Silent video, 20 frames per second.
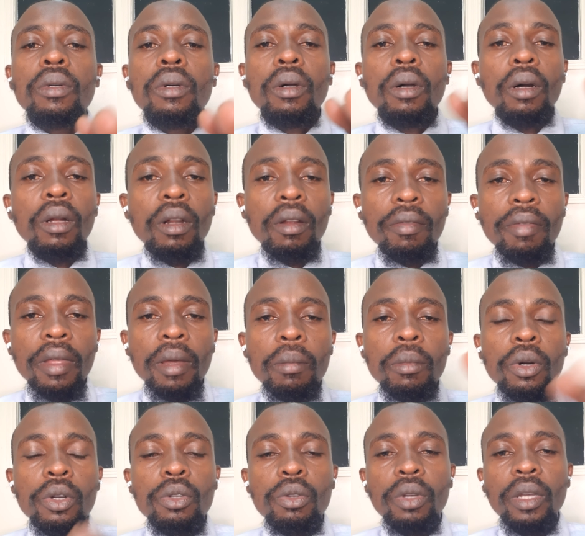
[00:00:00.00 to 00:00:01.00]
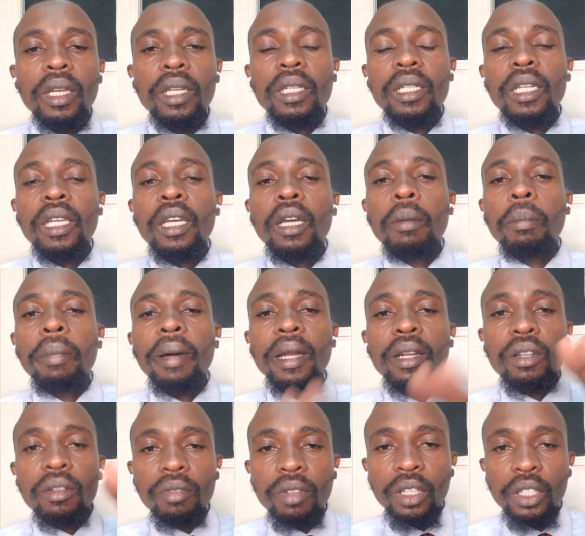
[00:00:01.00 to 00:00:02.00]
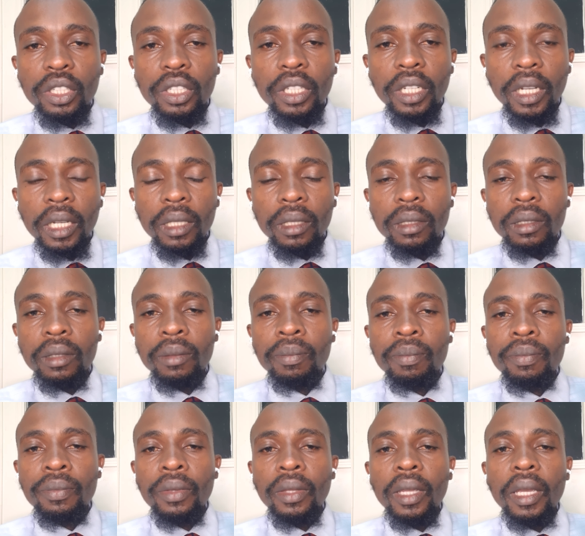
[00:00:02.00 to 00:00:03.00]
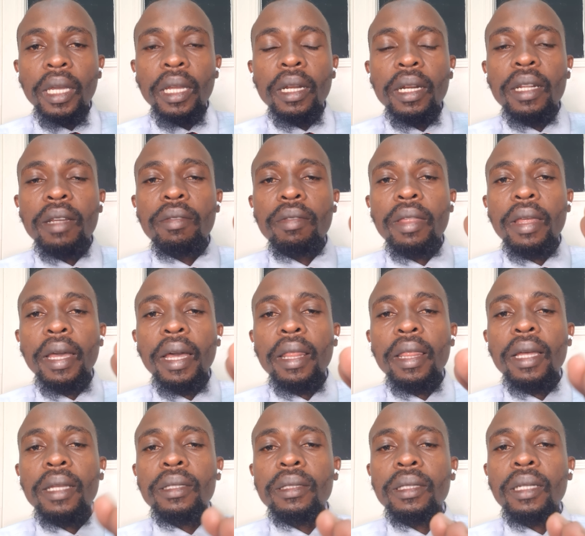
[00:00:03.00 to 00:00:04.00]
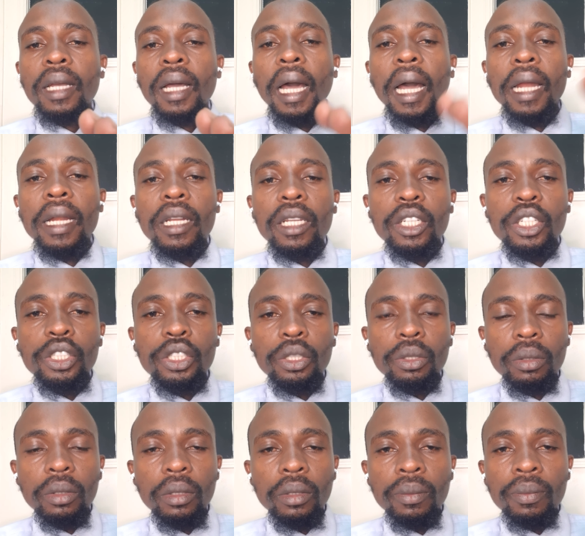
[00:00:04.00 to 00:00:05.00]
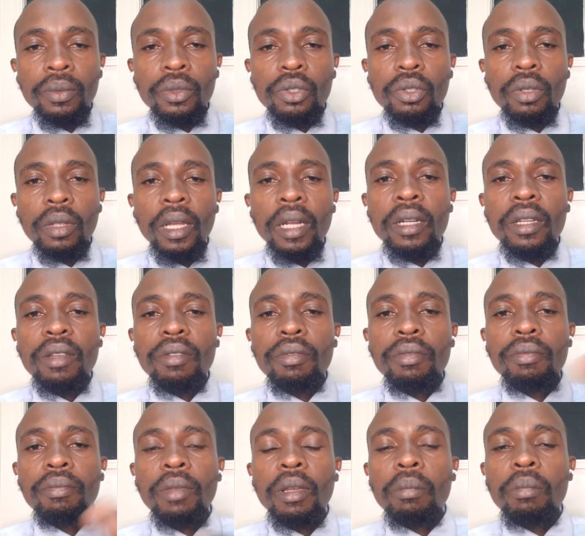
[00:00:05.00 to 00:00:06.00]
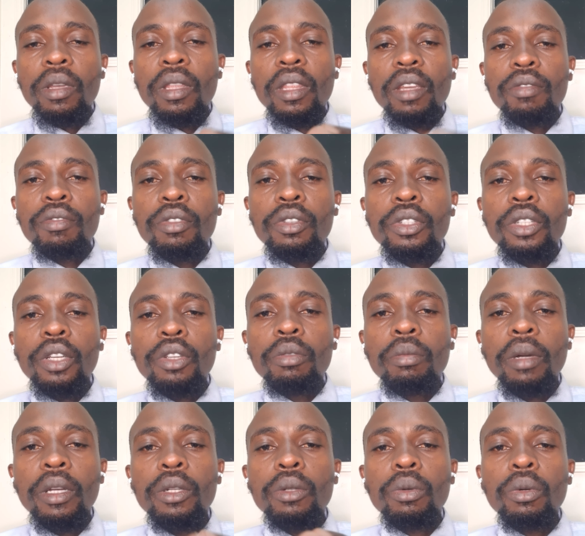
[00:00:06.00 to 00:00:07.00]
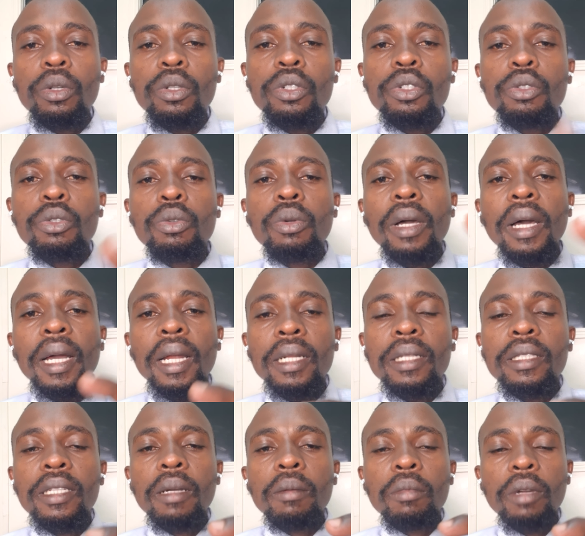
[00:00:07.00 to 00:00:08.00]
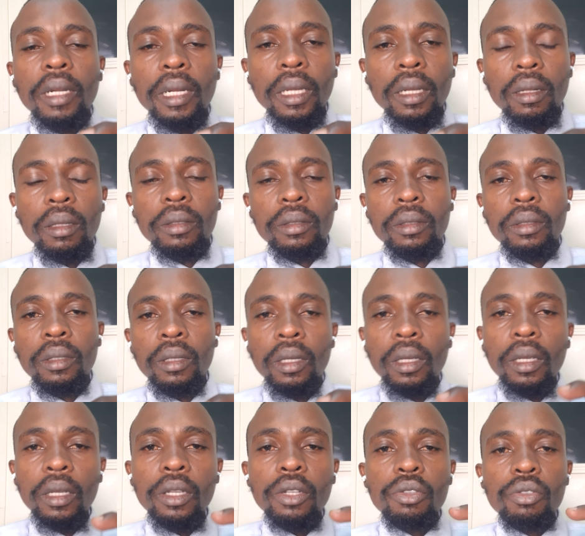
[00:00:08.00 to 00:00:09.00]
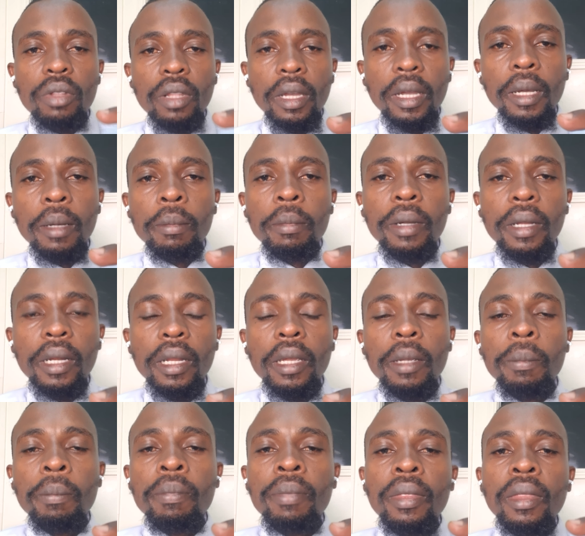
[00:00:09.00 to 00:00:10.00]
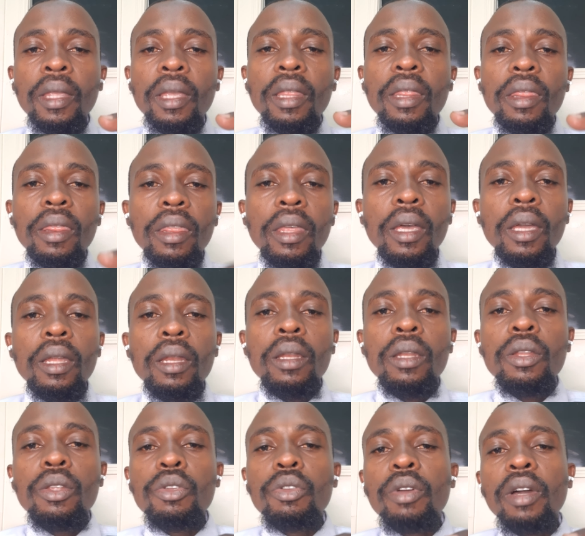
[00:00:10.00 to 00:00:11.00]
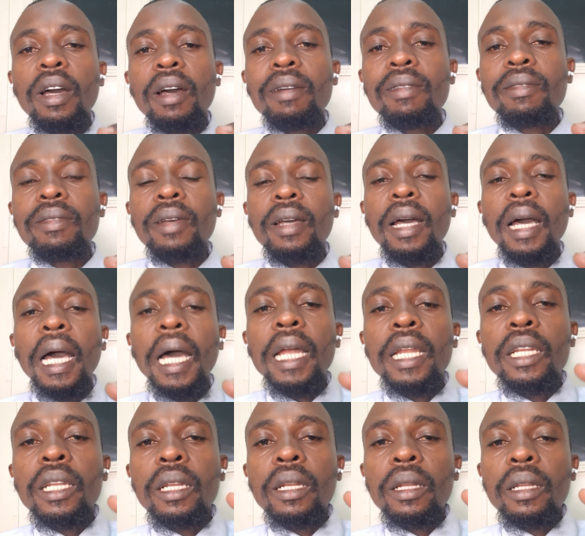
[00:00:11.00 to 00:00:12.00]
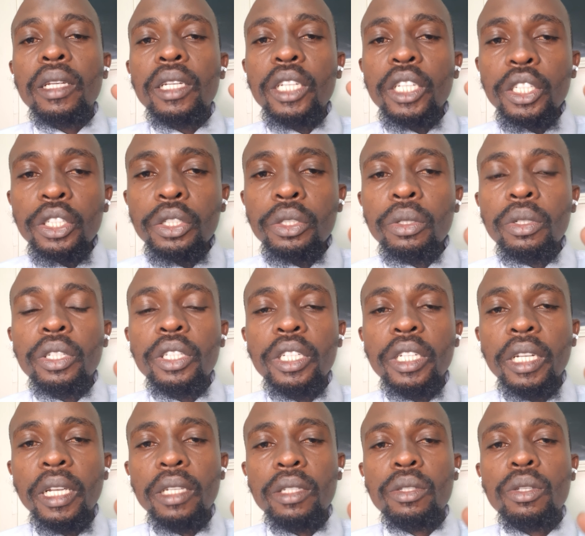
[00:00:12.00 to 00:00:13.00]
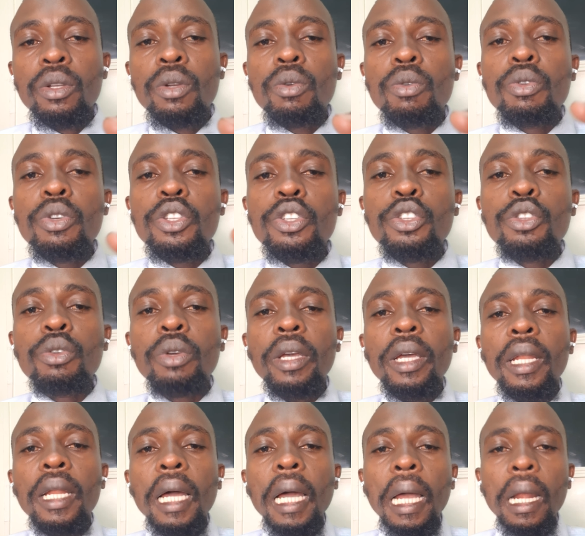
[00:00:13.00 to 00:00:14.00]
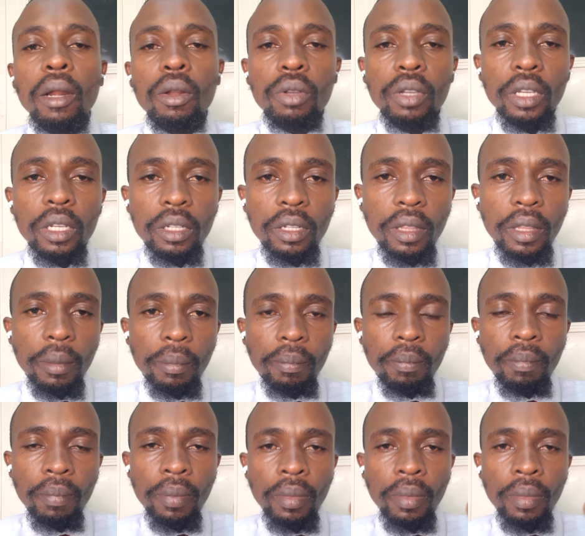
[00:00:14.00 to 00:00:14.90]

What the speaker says: all of them, or you can take part of the shares and leave the others unissued. So that if maybe in the future you might want to add someone else into the company, then you have unissued shares which you can allocate them.